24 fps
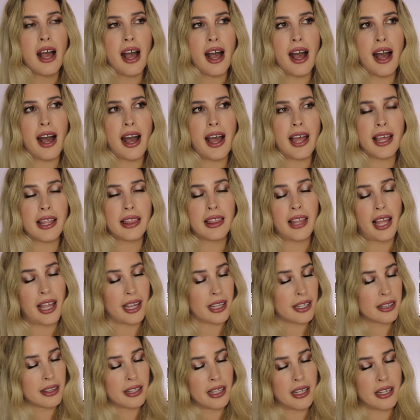I
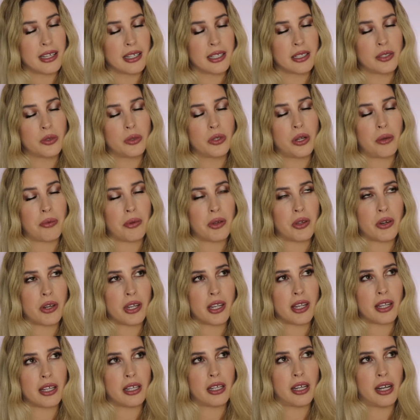like the Huda
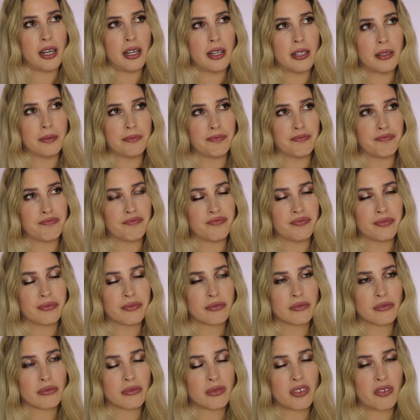Beauty um,
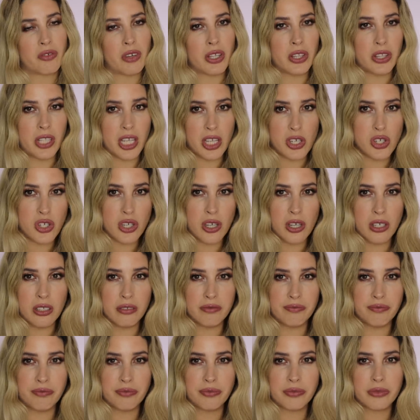
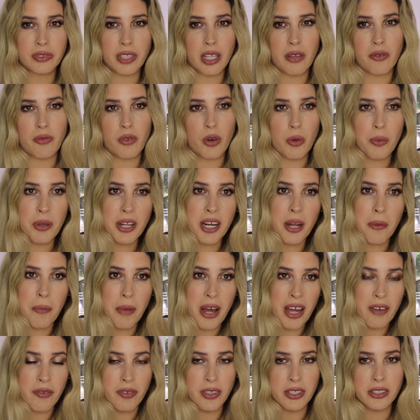foundation. For being a
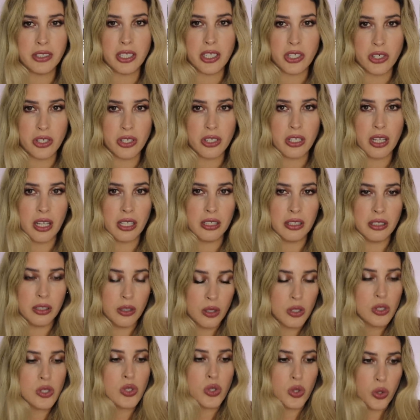matte foundation, it
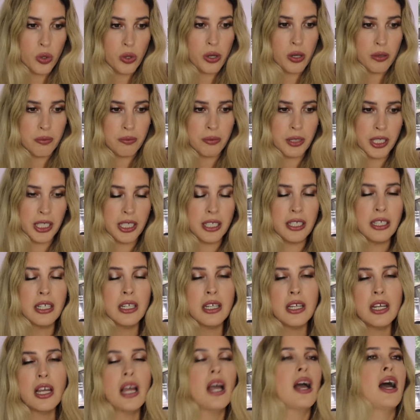looks good on me.
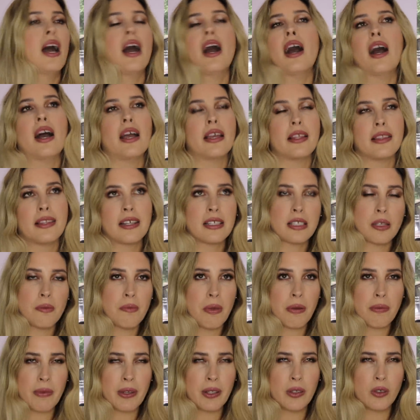Uh, it doesn't
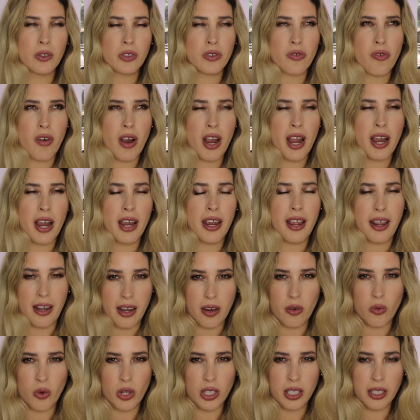make me look dry and I
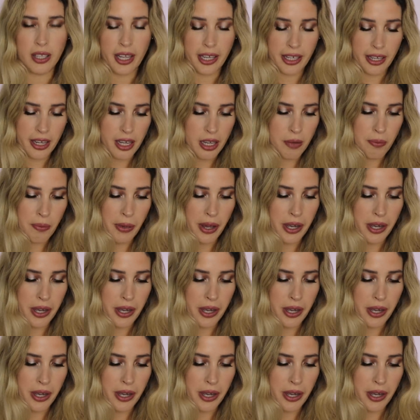really like it.